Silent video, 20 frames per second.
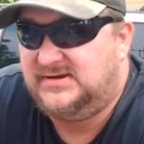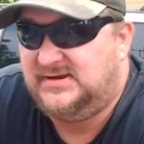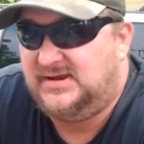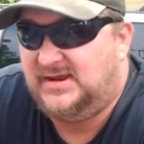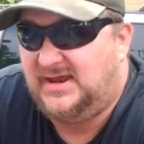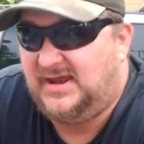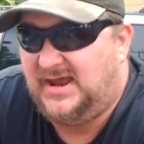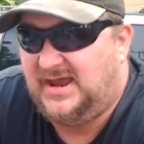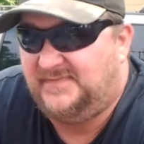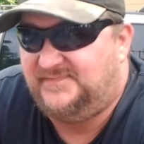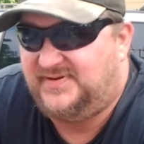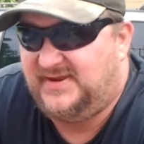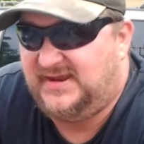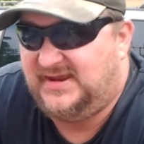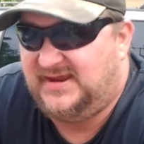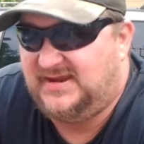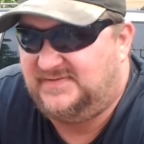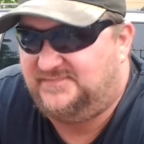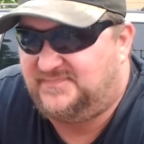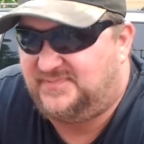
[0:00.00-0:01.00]
I paid,
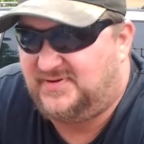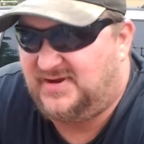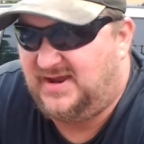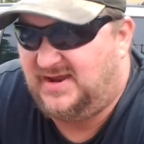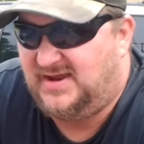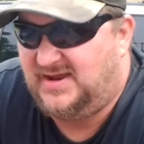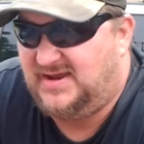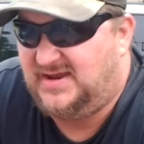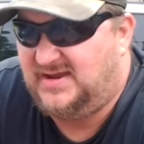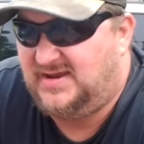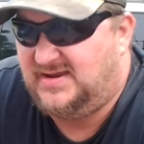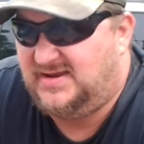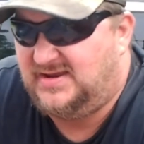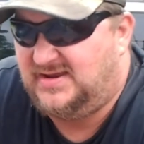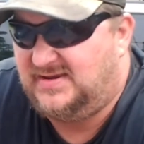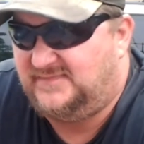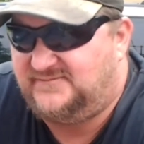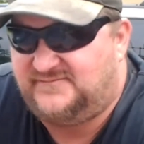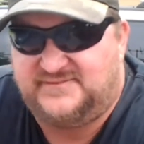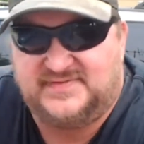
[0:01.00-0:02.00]

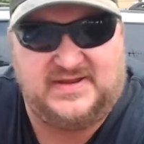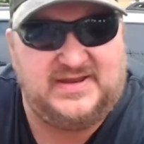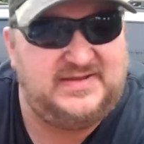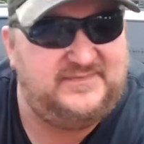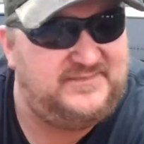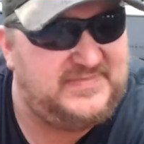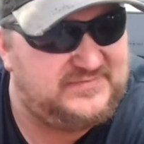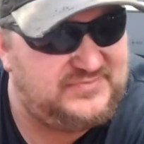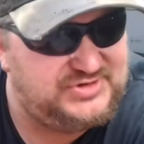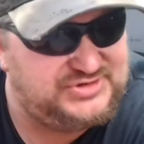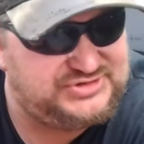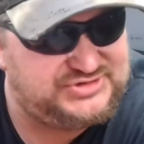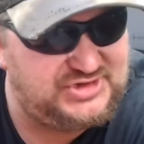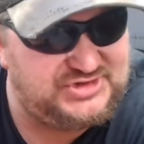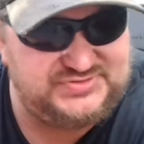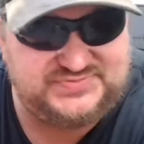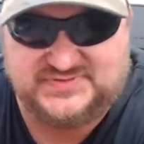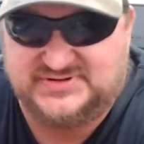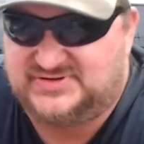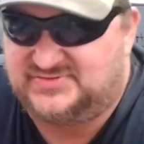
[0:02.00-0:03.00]
if my memory serves
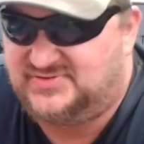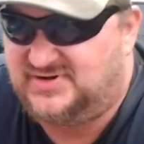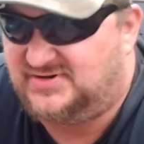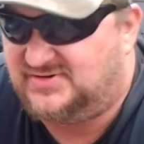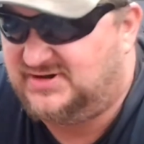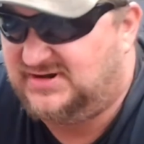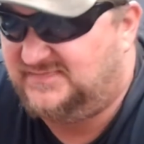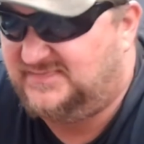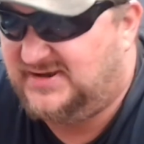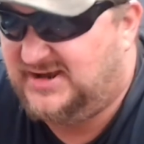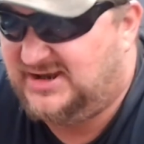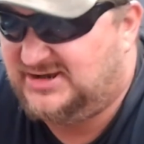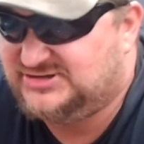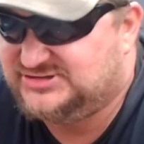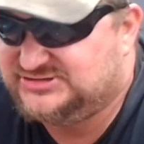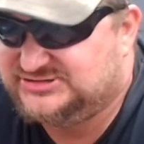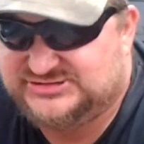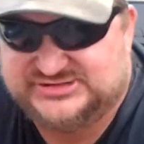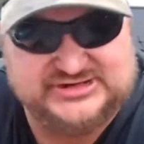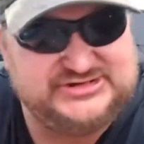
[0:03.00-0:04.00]
me correctly, about
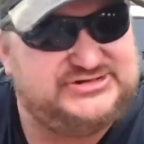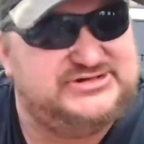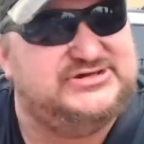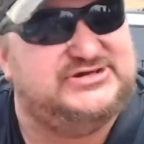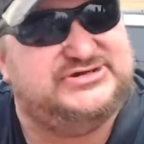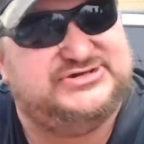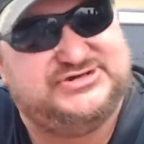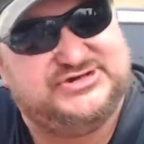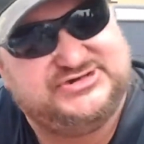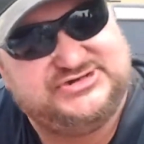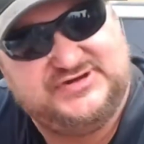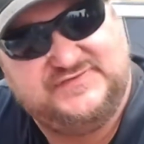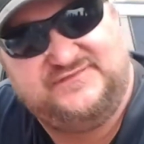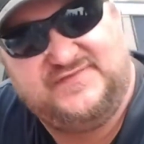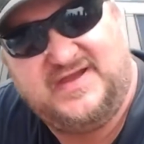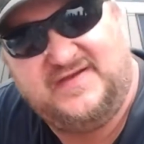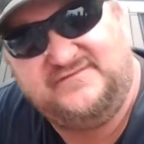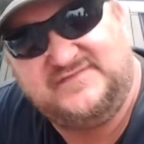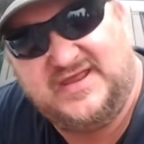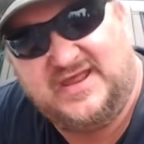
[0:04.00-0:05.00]
$60 to
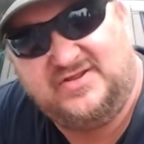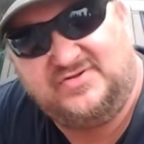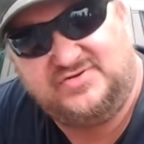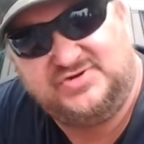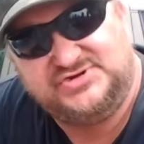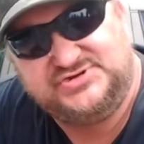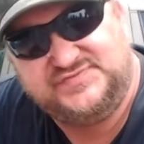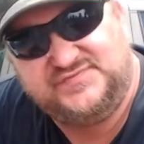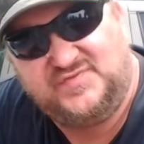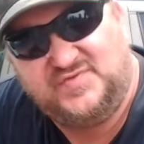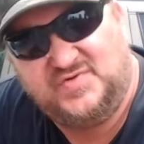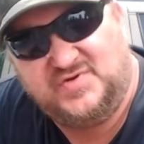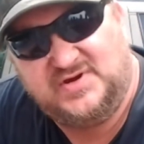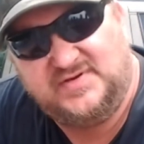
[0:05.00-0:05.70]
$65 for it.